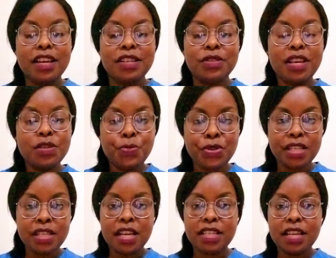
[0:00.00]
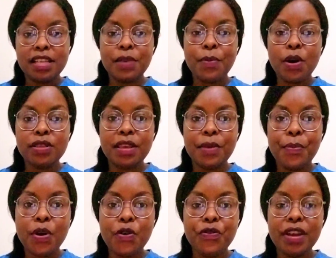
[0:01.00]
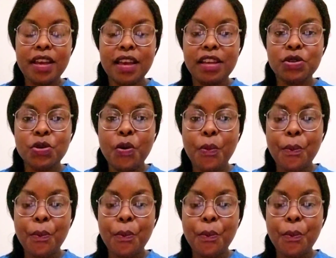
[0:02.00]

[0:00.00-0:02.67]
Today's presentation is about the pelvic girdle